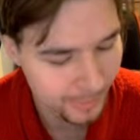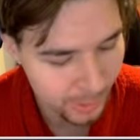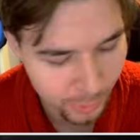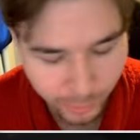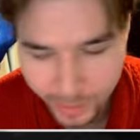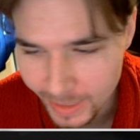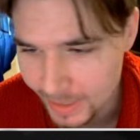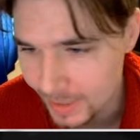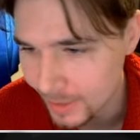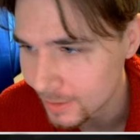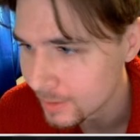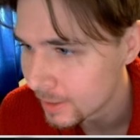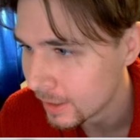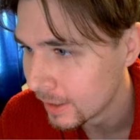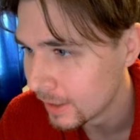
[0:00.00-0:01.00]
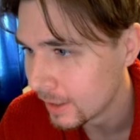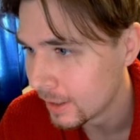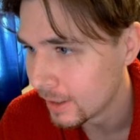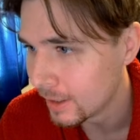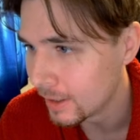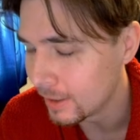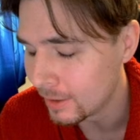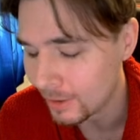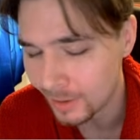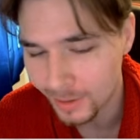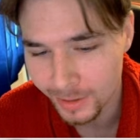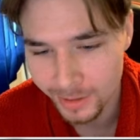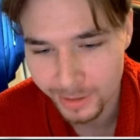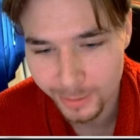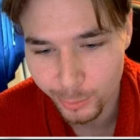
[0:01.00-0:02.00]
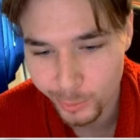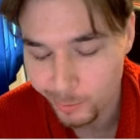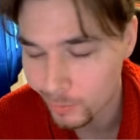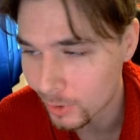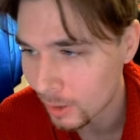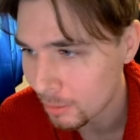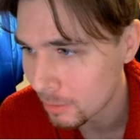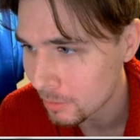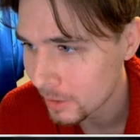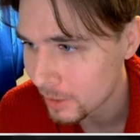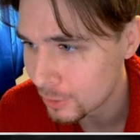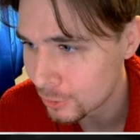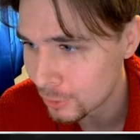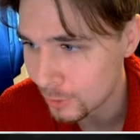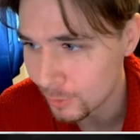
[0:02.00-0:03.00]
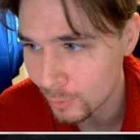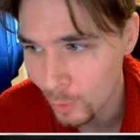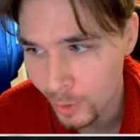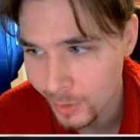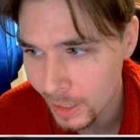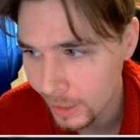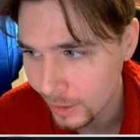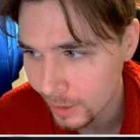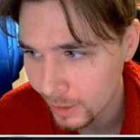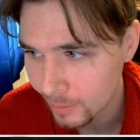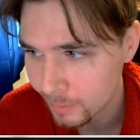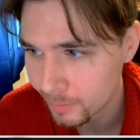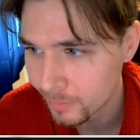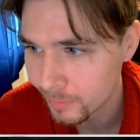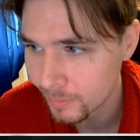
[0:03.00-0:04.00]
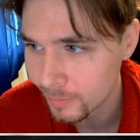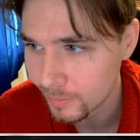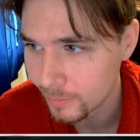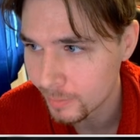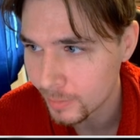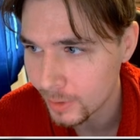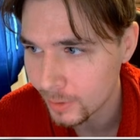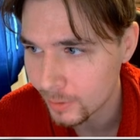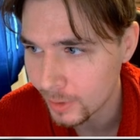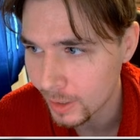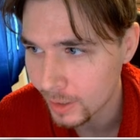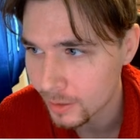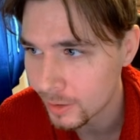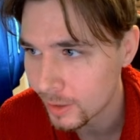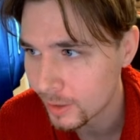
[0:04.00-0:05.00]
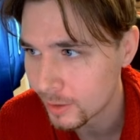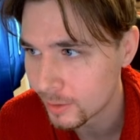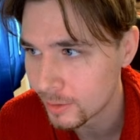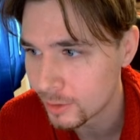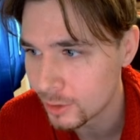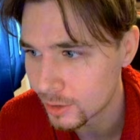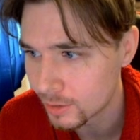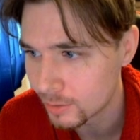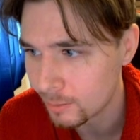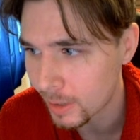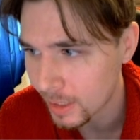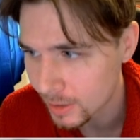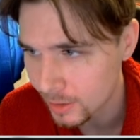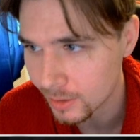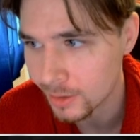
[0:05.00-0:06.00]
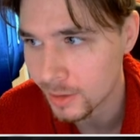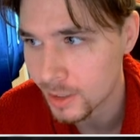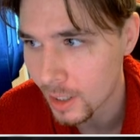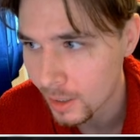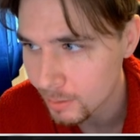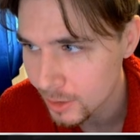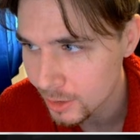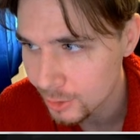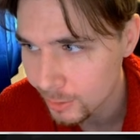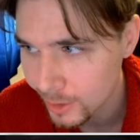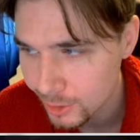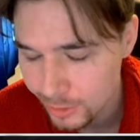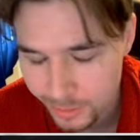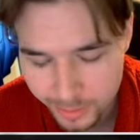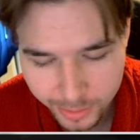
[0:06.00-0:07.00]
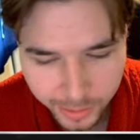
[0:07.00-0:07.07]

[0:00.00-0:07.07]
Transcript: Crazy. We probably should have won that game near the end there, just based on the time situation.